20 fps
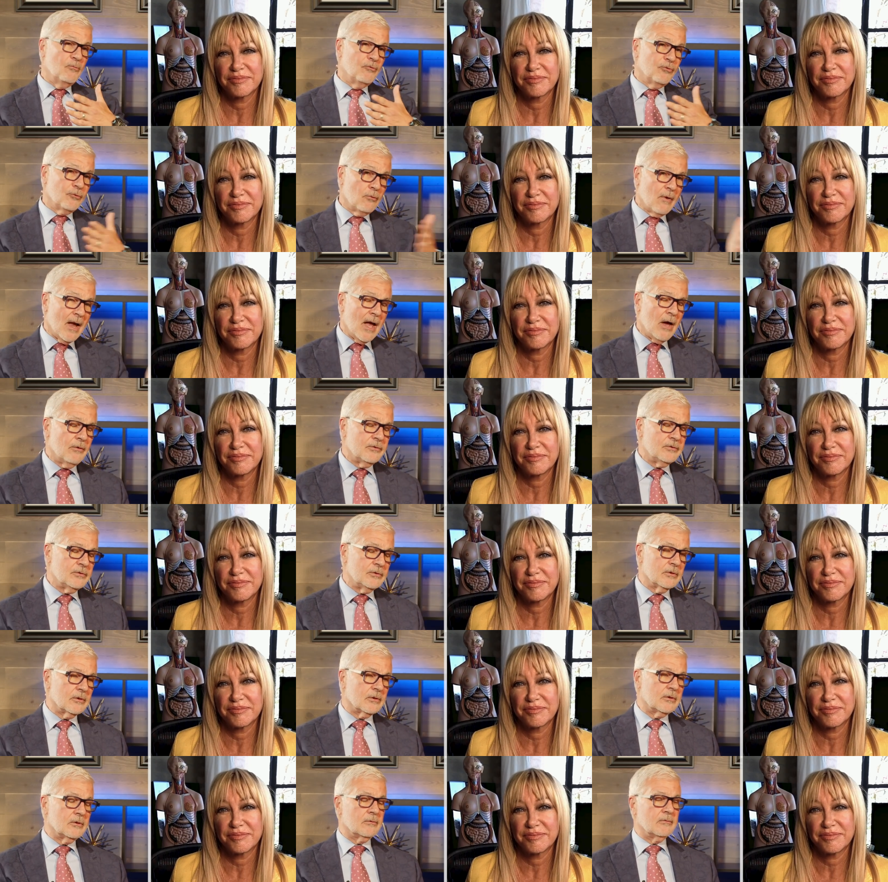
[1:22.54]
Speaker 1: throughout
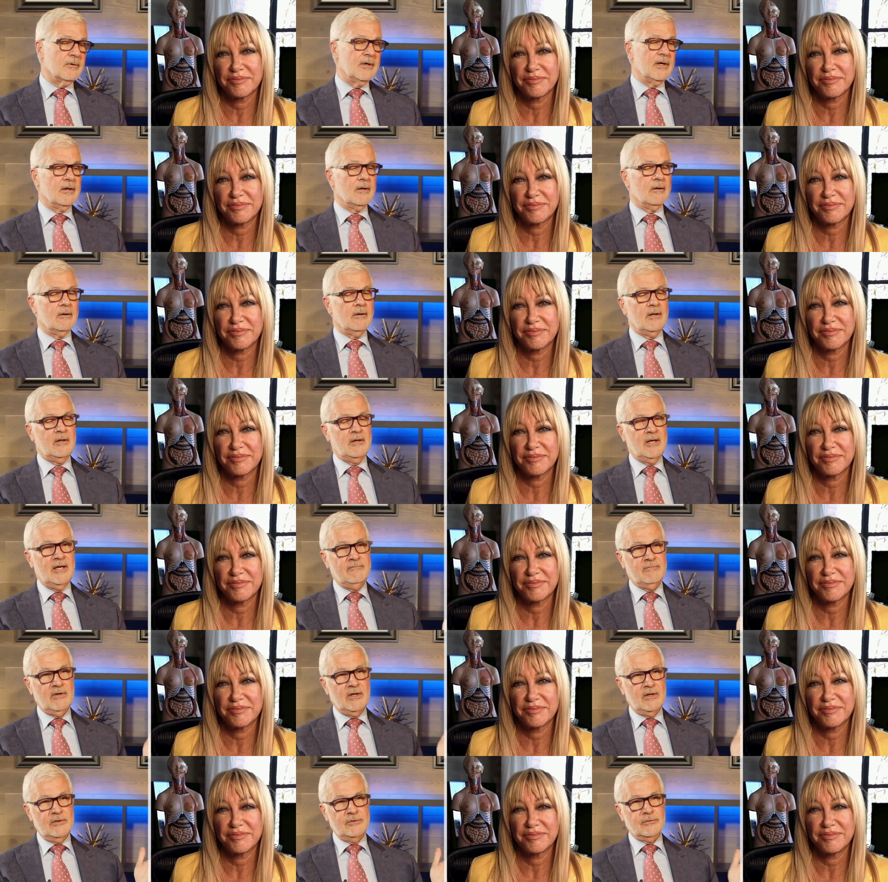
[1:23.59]
your career and
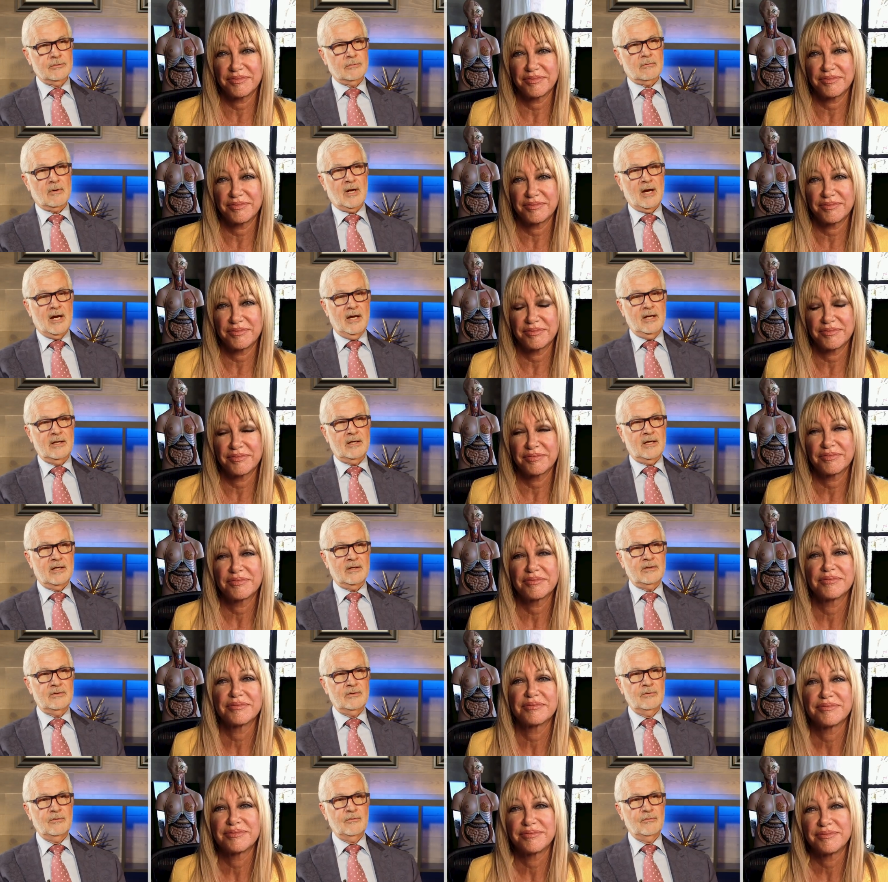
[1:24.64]
even in your
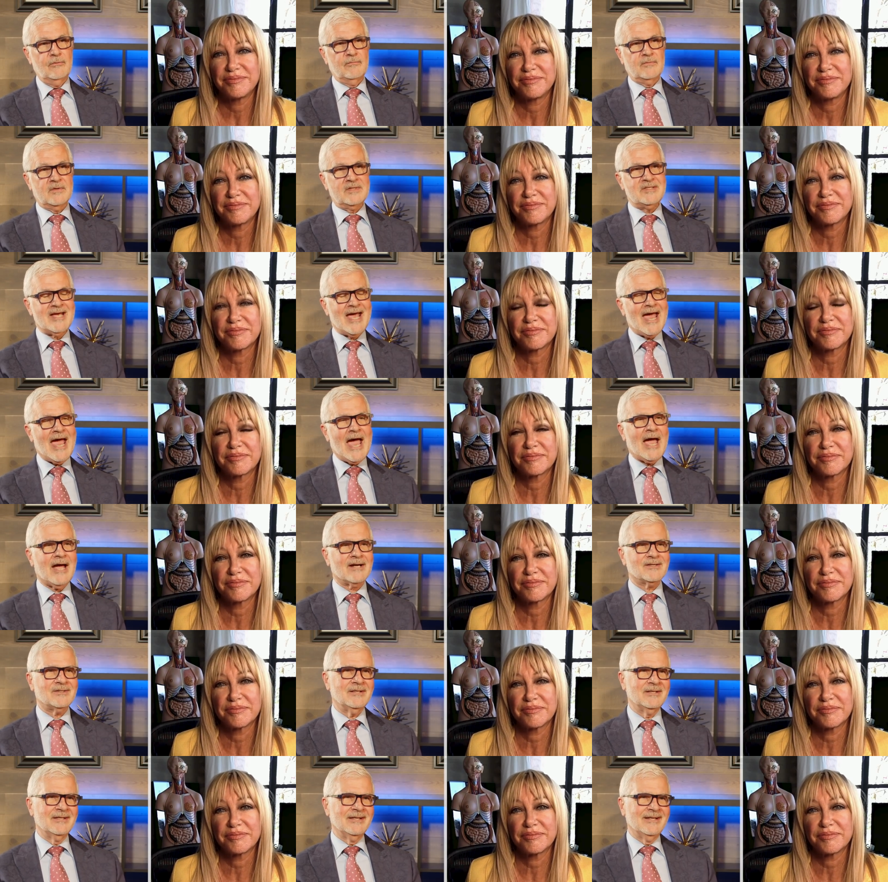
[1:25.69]
writing, you've
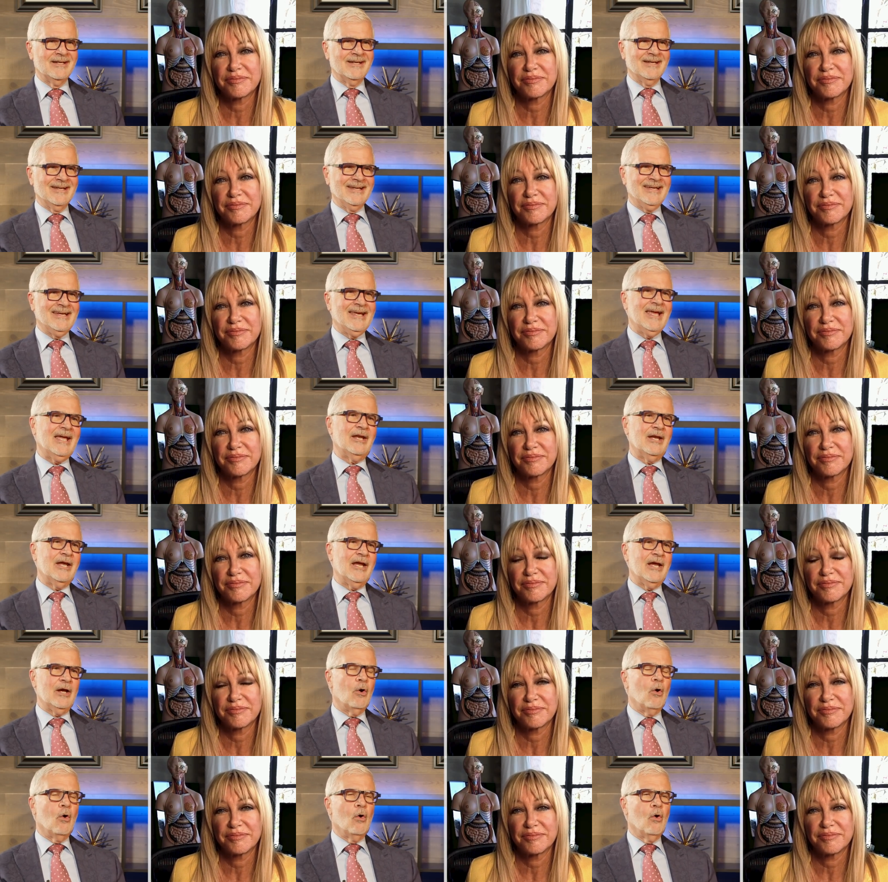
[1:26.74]
attacked
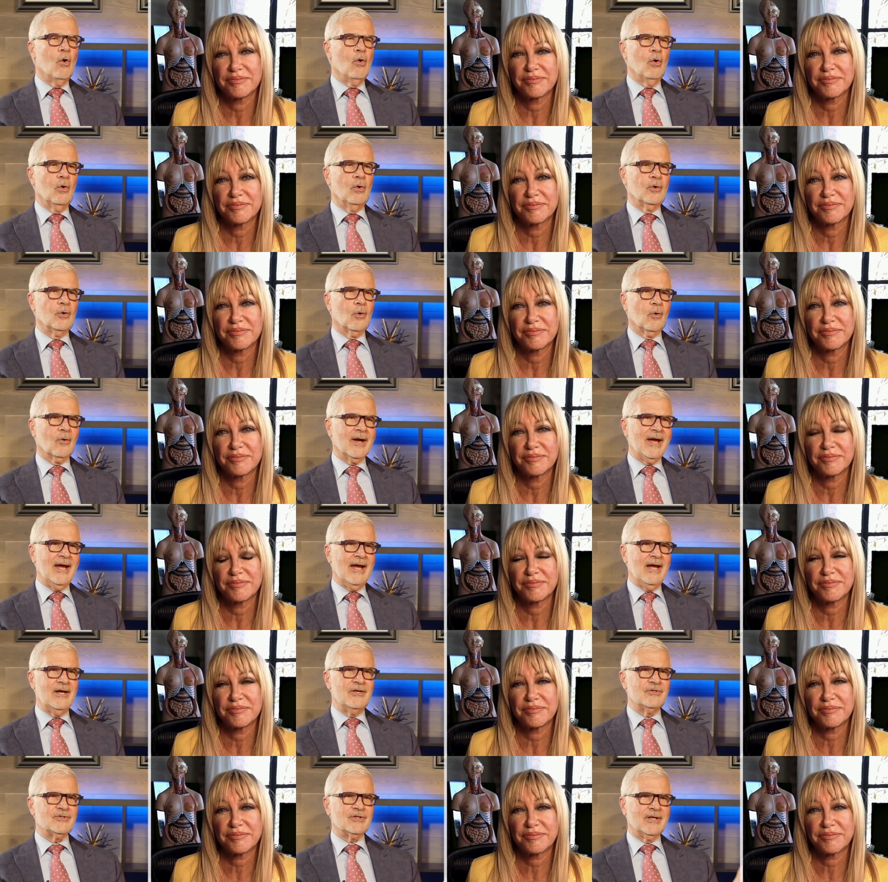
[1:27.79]
getting old or
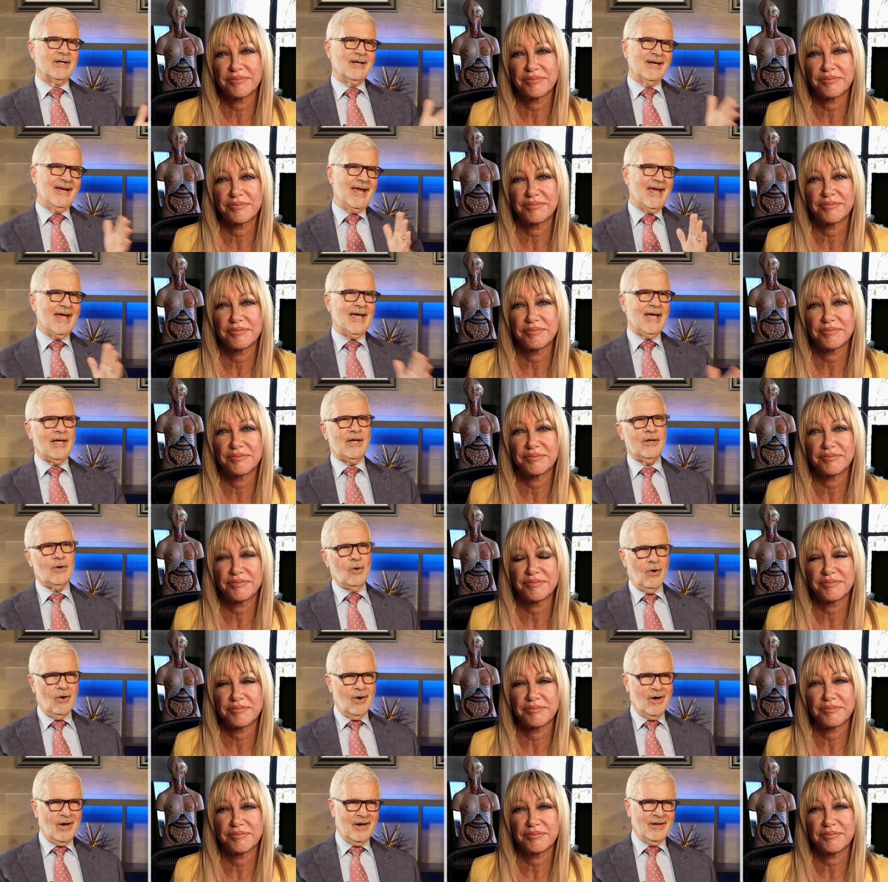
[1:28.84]
aging head
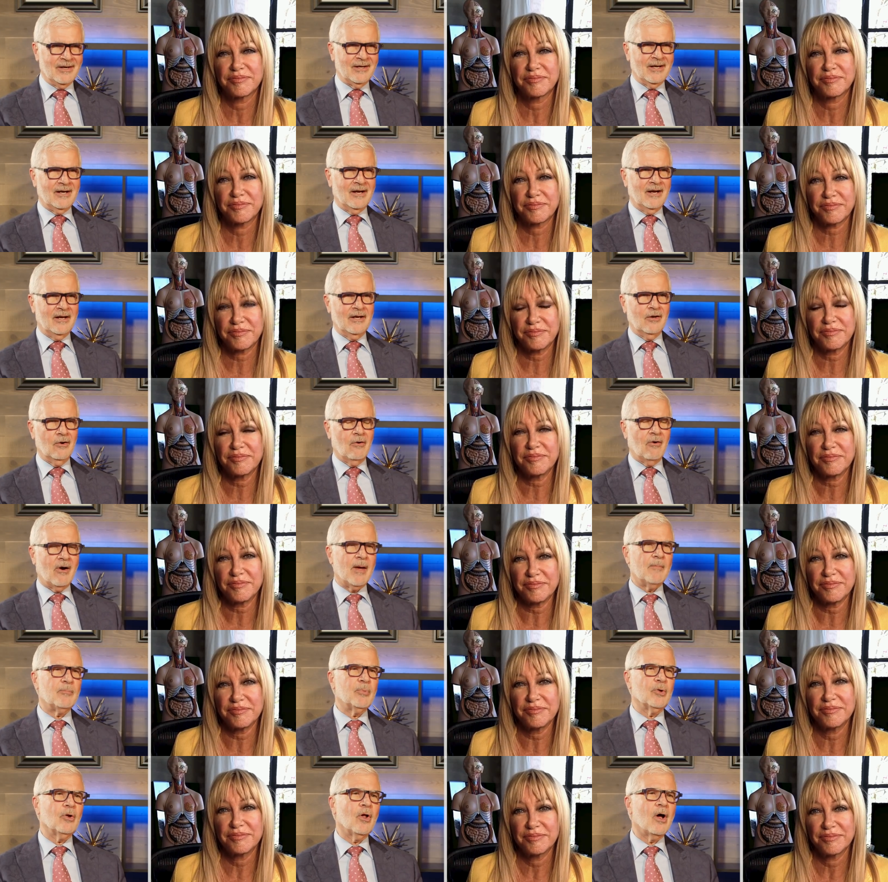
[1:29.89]
on. And I, you know,
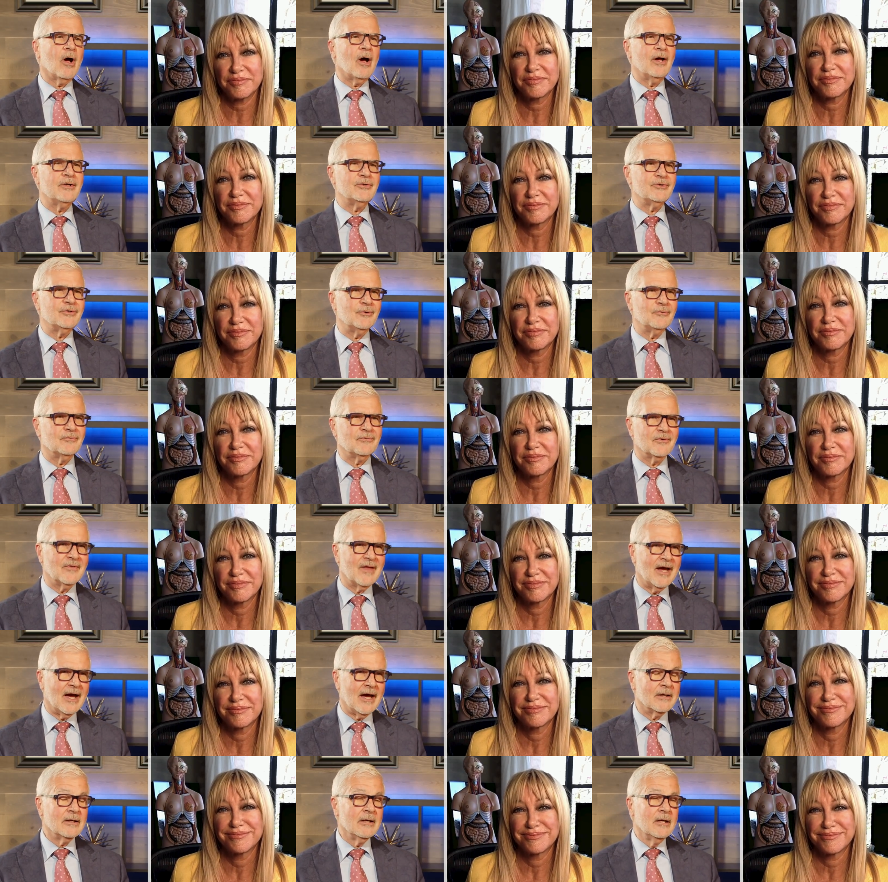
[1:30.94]
I applaud you for
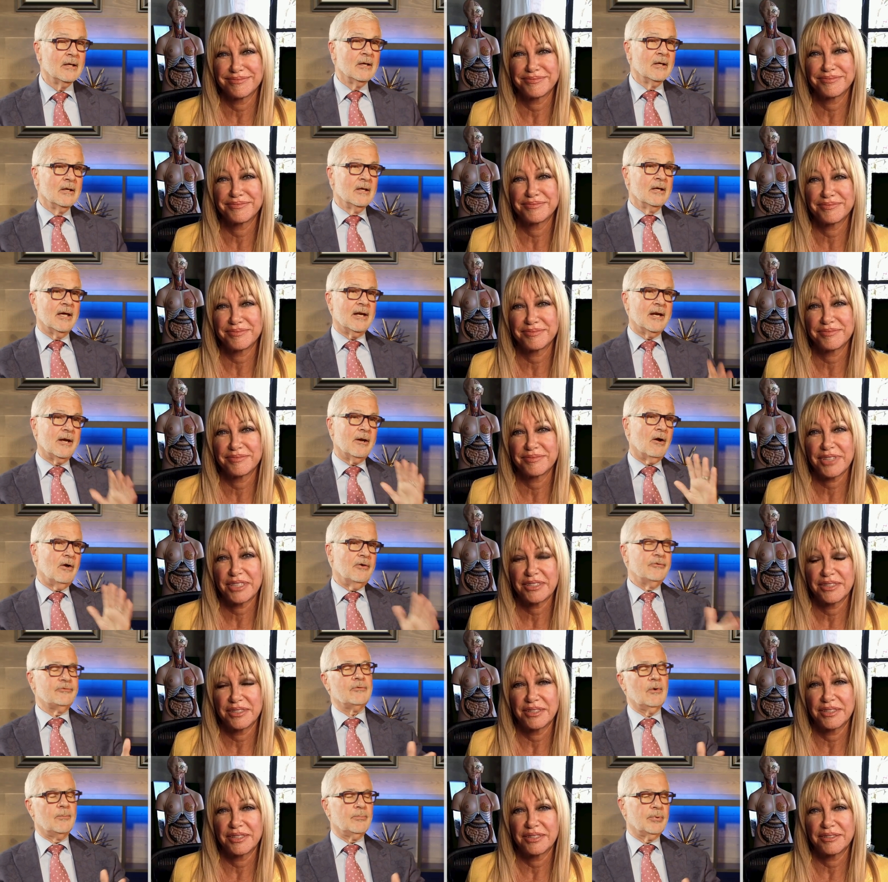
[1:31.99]
that. And I
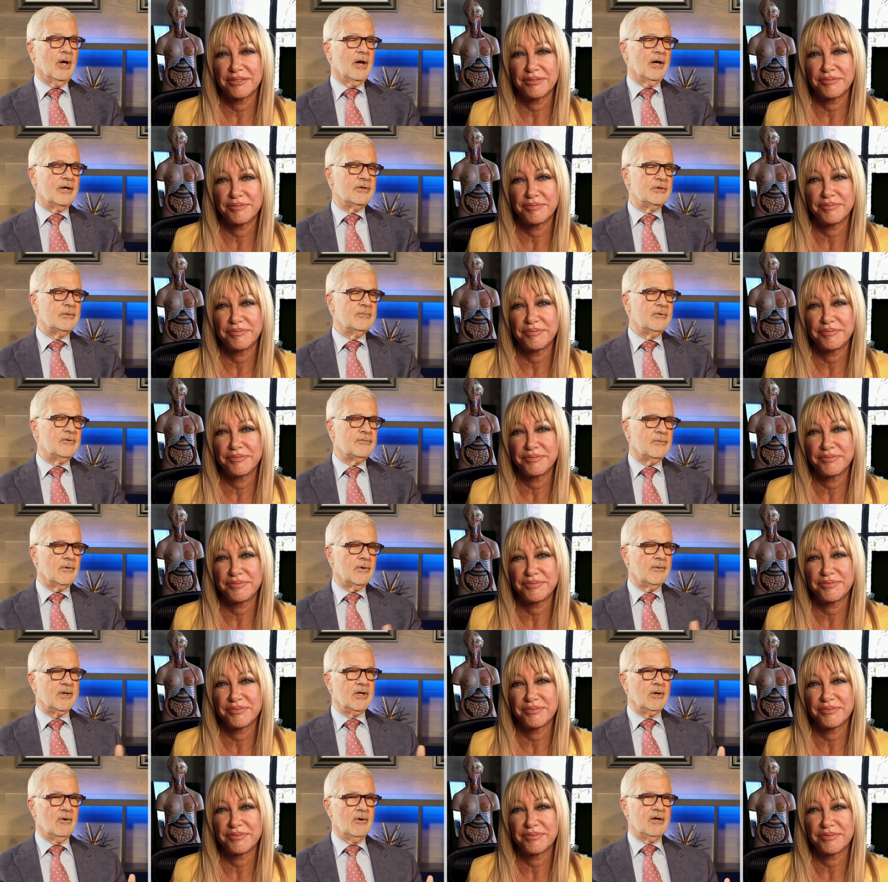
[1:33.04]
also applaud you,
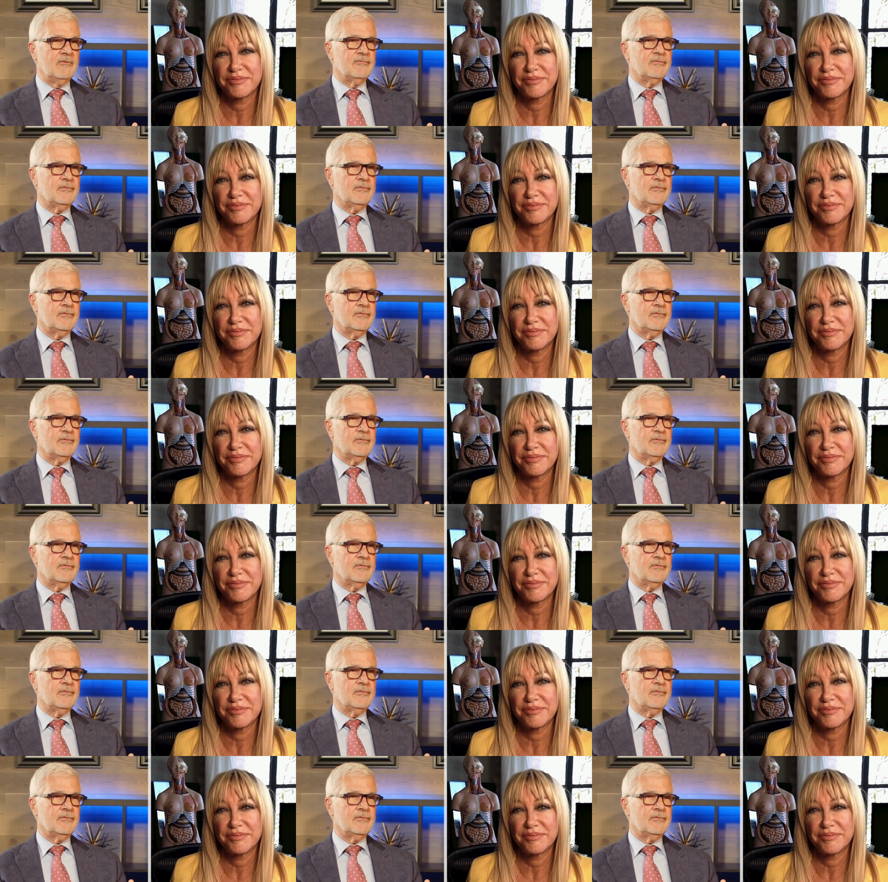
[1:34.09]
before we go any